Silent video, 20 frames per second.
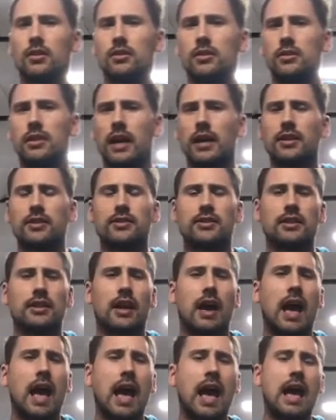Dallas
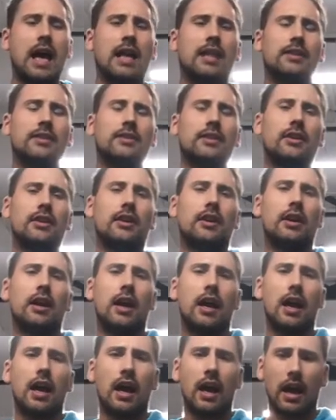had
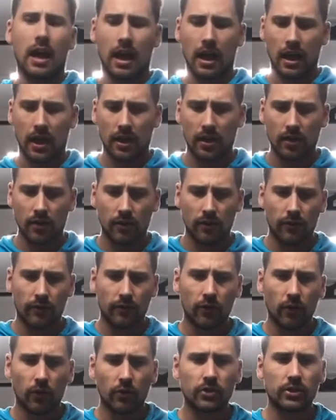
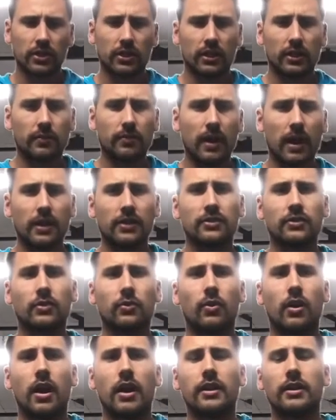unfortunately passed
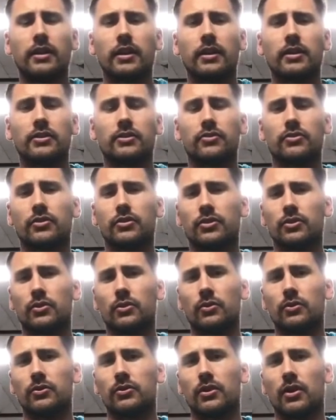away as a
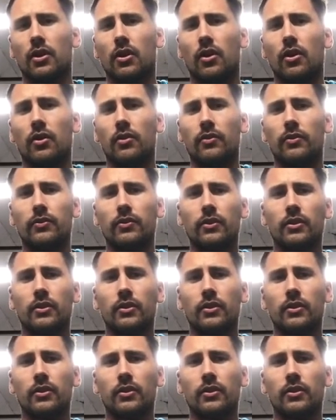result of